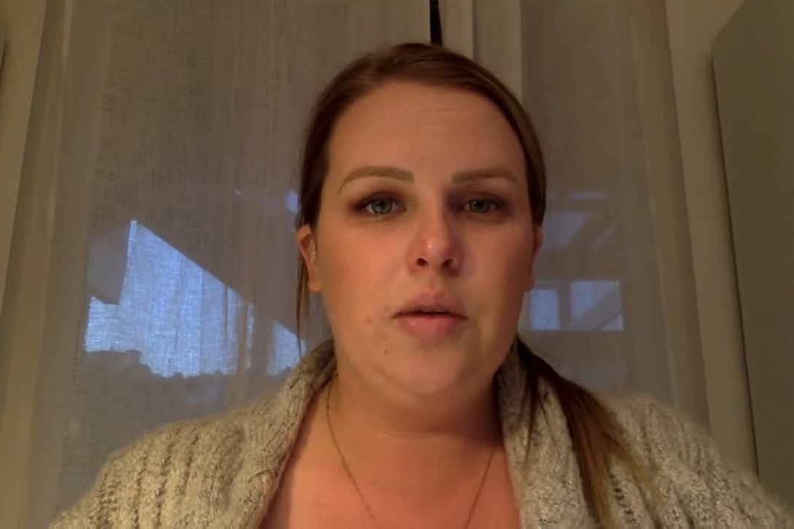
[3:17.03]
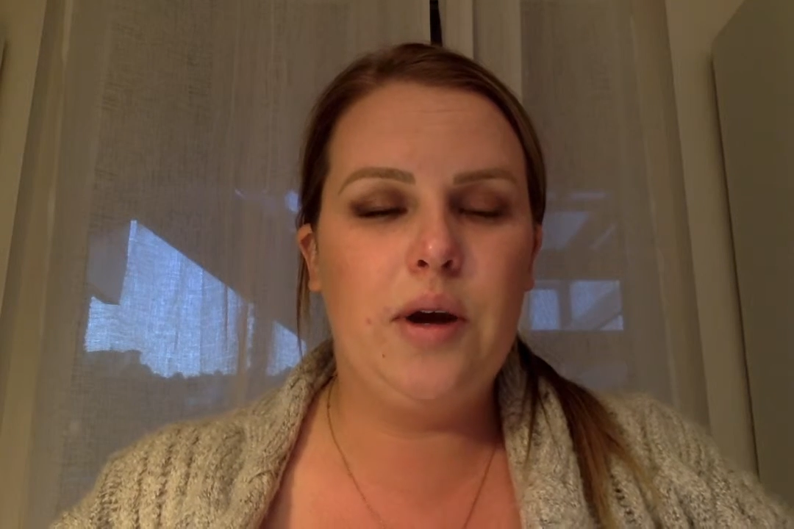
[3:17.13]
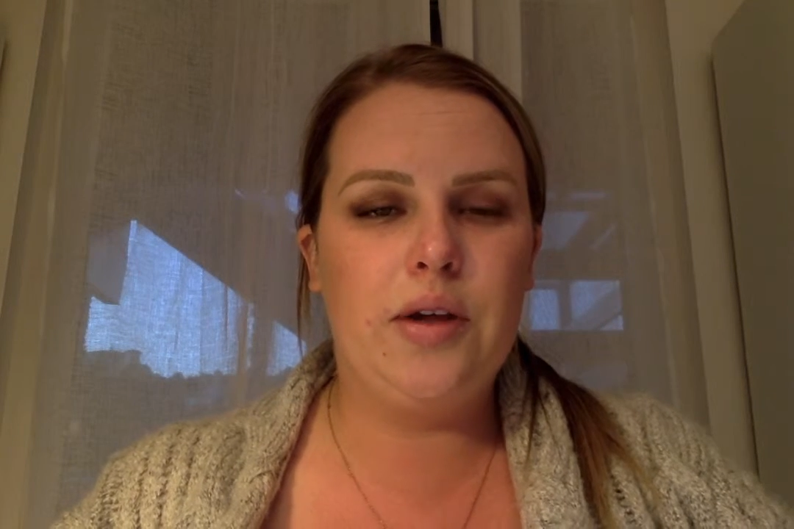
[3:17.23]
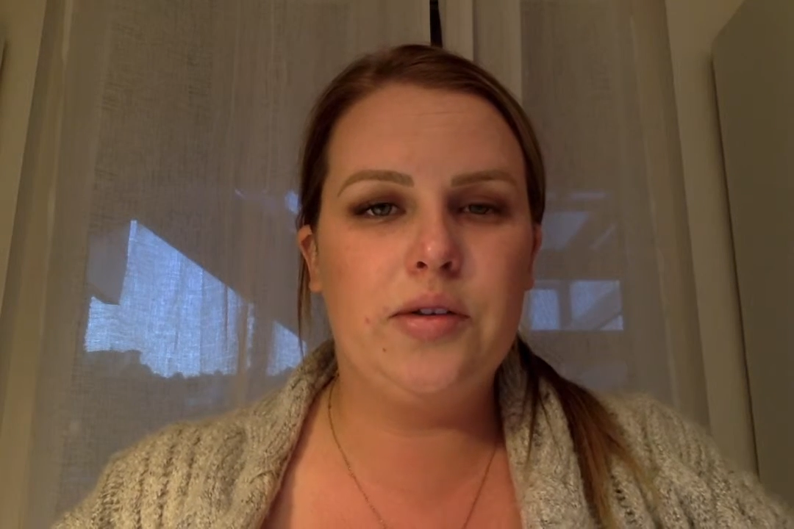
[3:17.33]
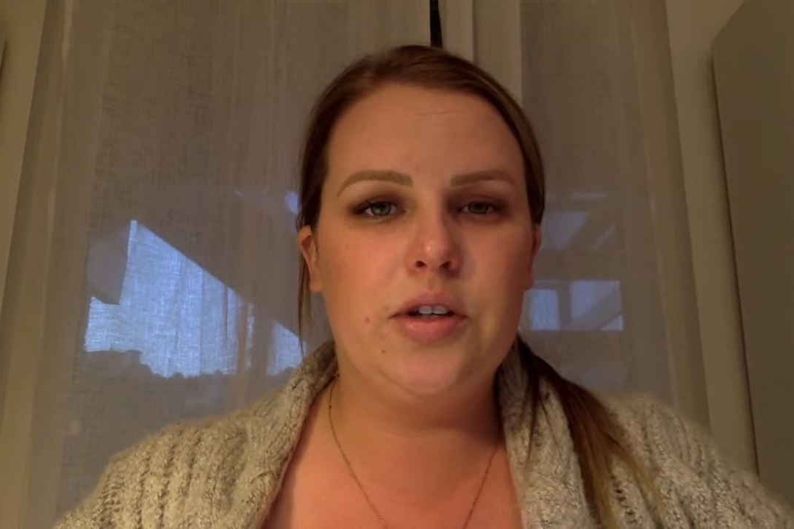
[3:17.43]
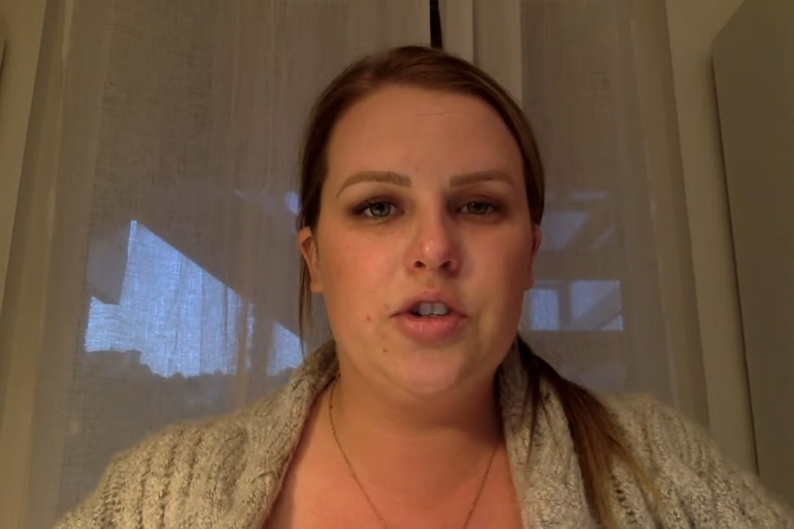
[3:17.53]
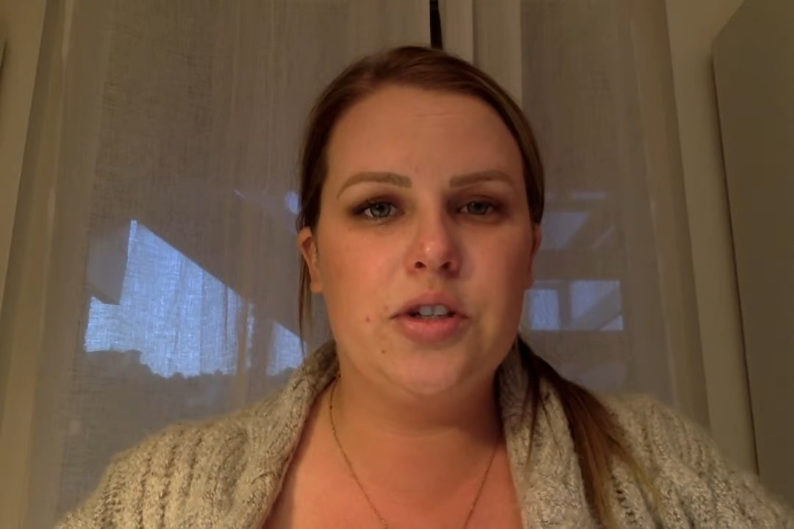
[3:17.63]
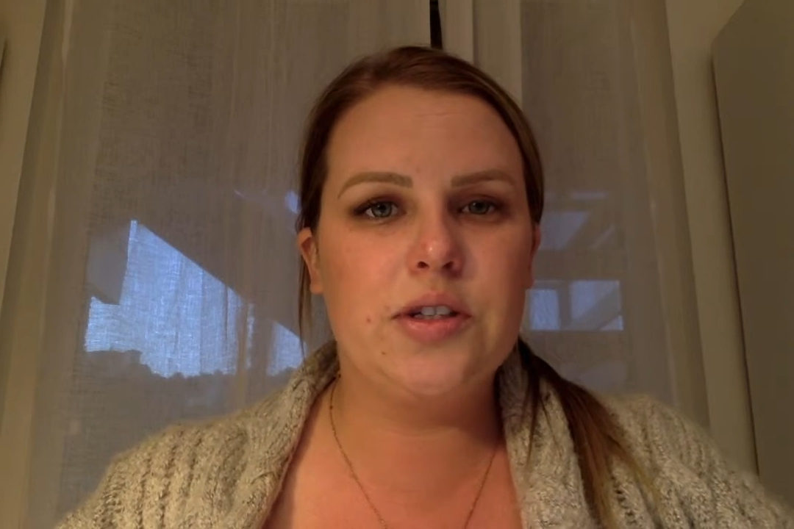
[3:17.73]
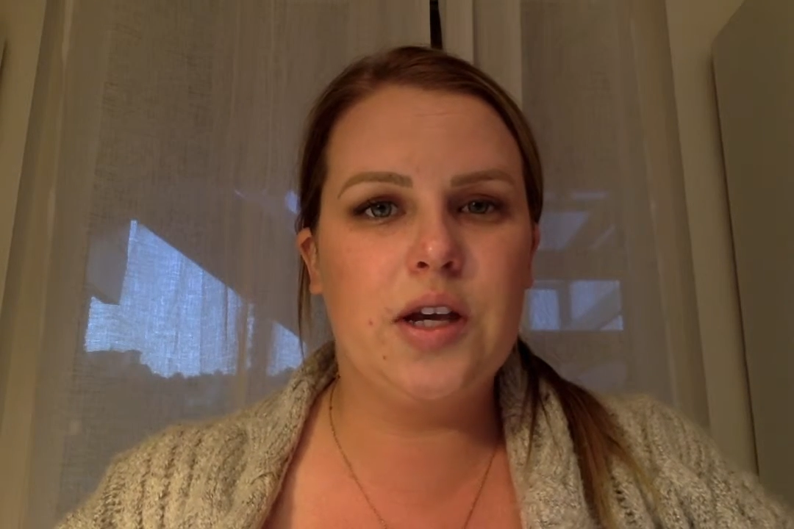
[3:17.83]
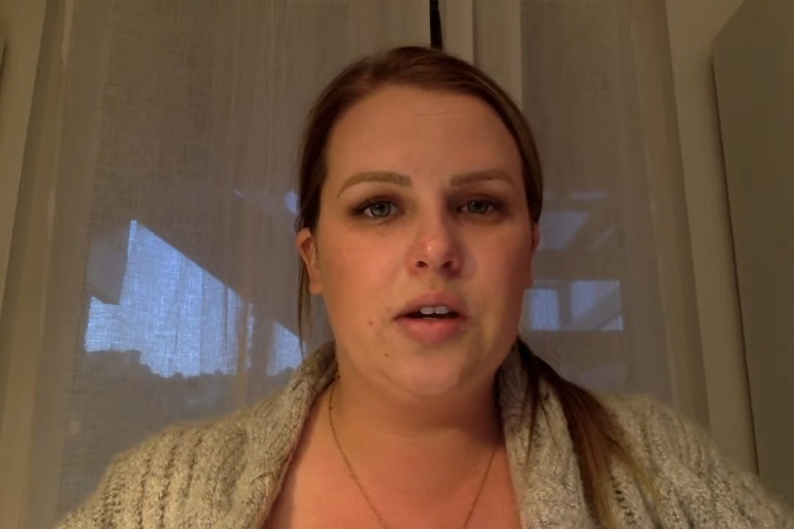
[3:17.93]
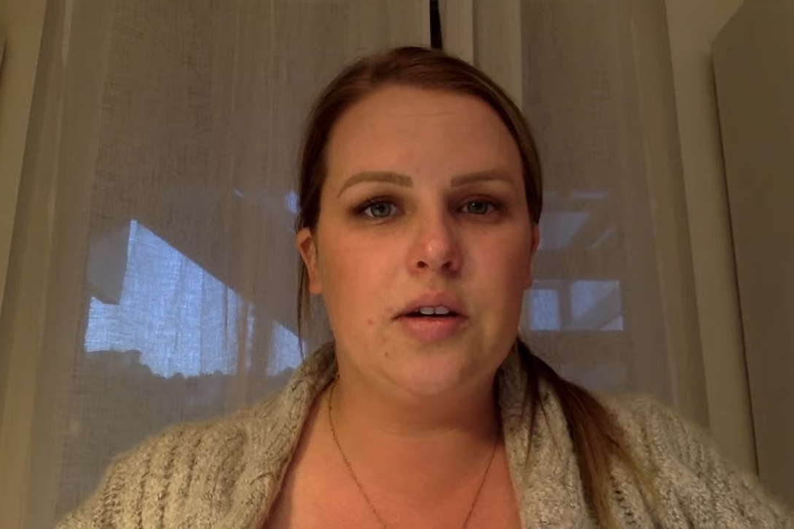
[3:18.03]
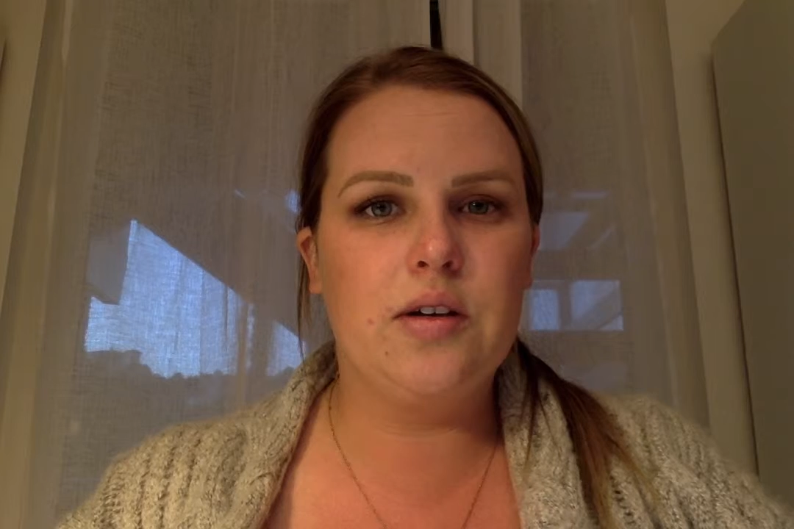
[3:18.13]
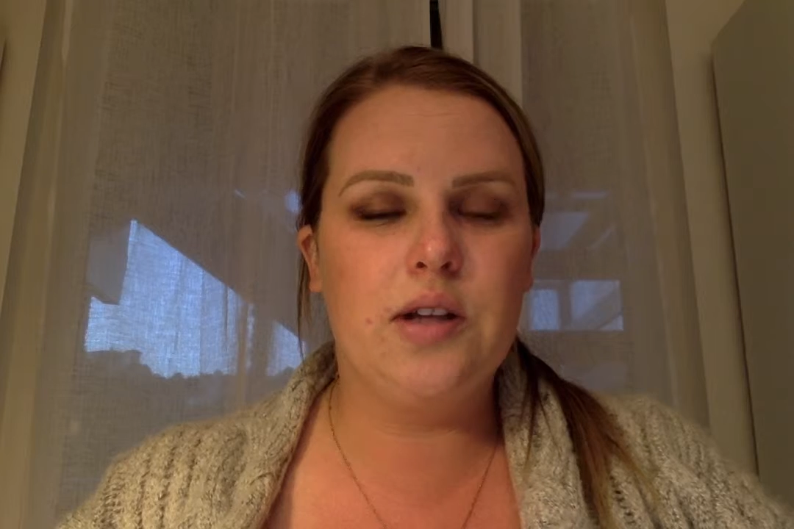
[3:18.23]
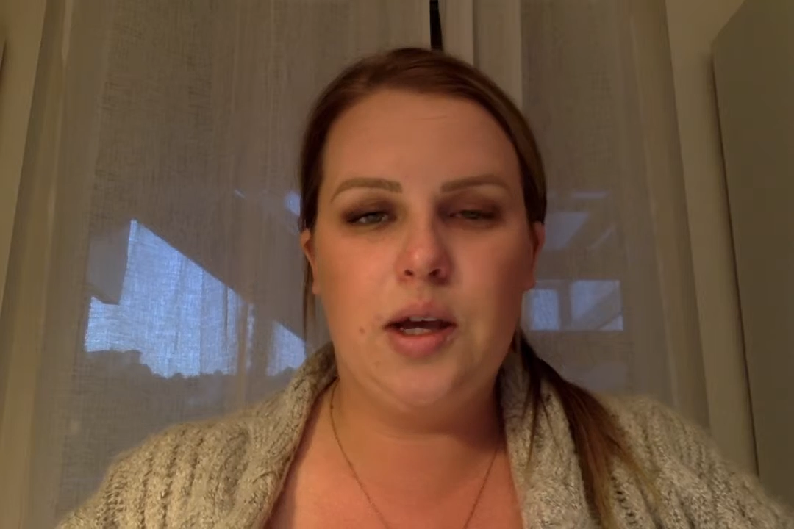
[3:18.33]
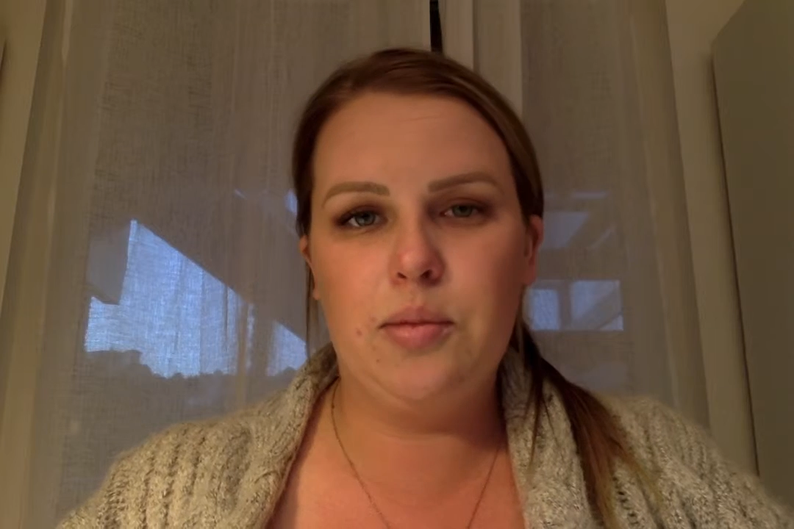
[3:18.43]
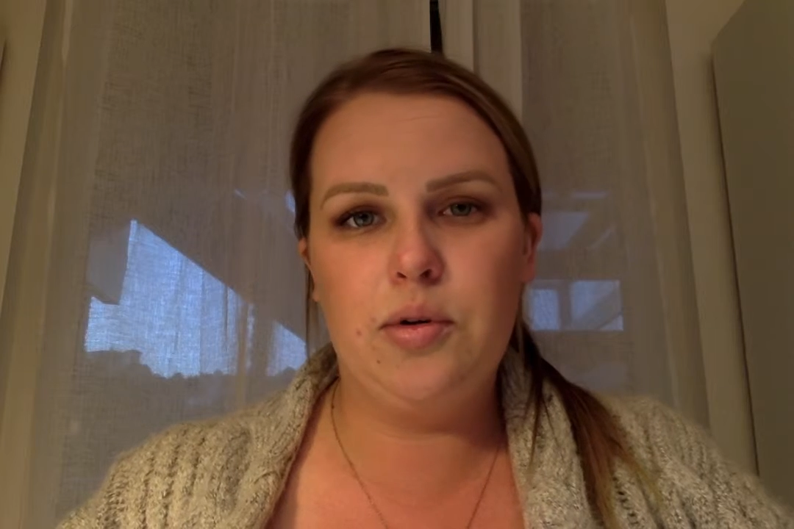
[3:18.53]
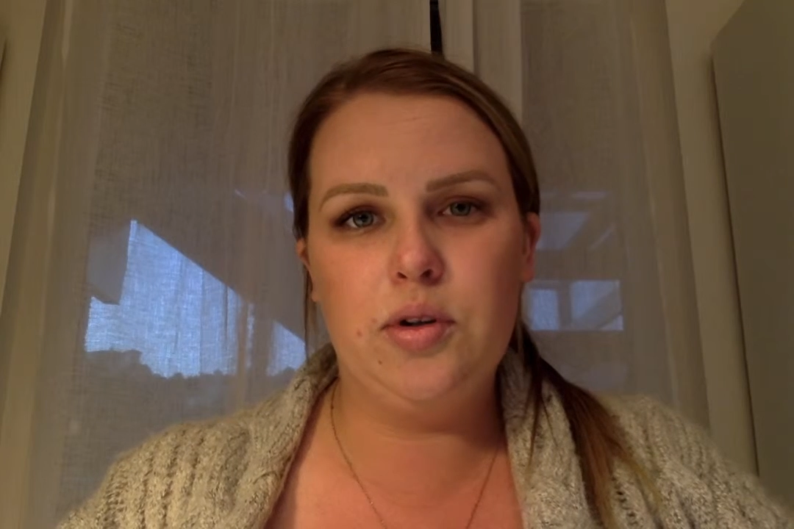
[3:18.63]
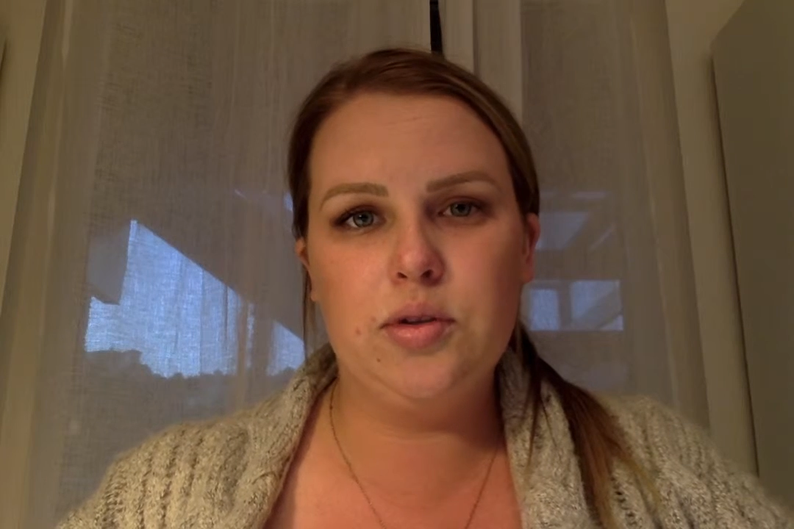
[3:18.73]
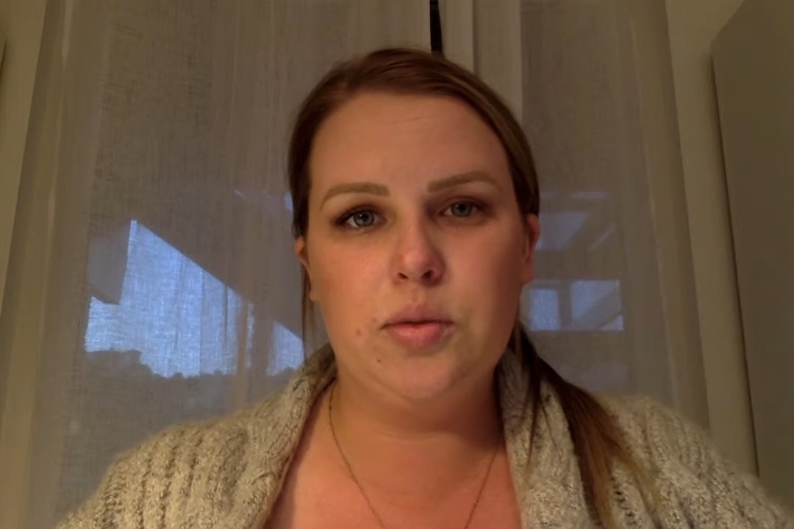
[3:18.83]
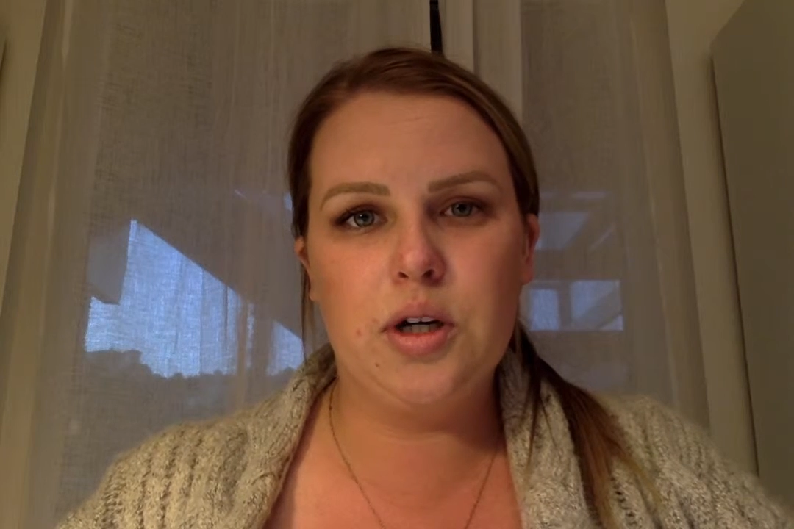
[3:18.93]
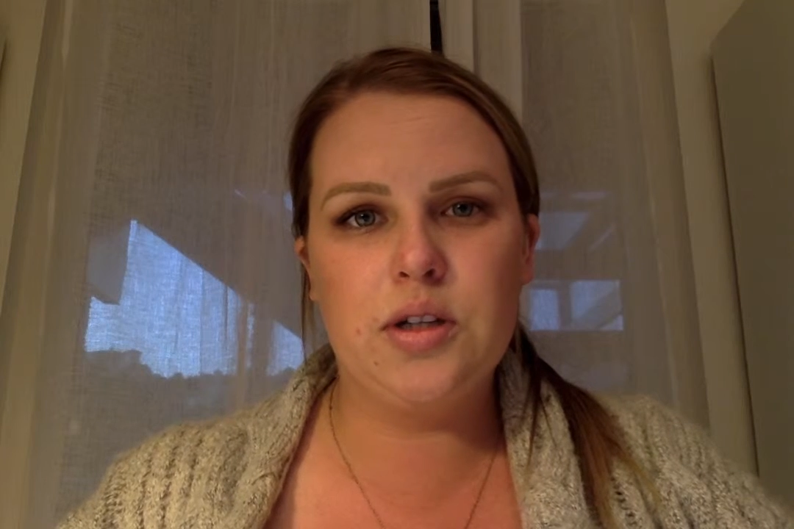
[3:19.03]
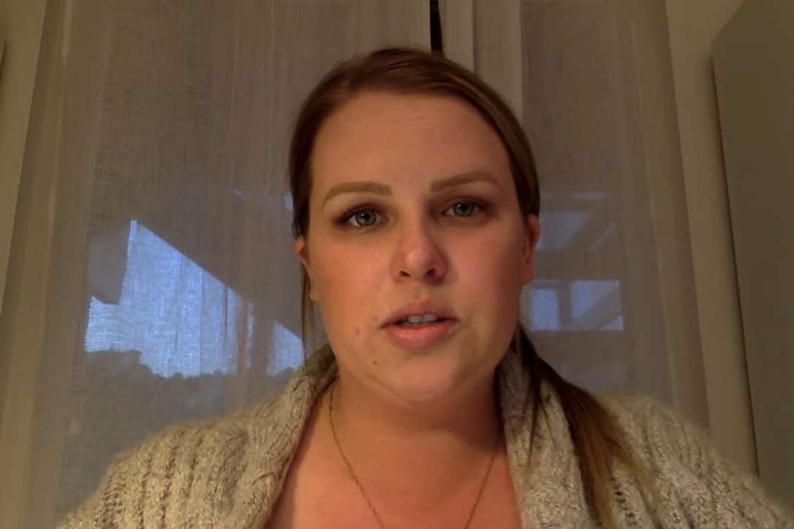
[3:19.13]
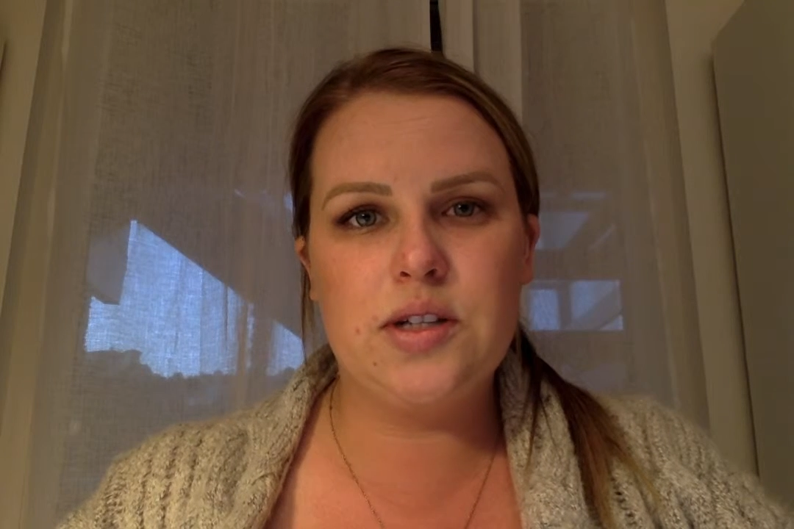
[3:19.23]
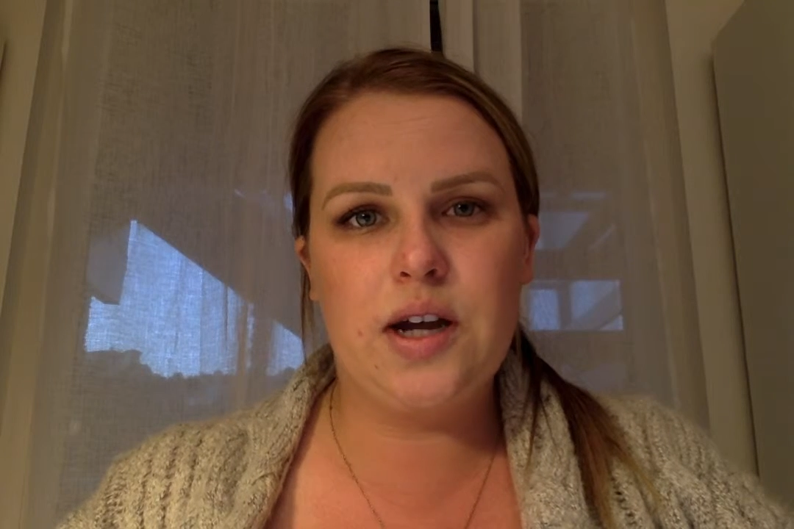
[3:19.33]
rather than just like labeled words.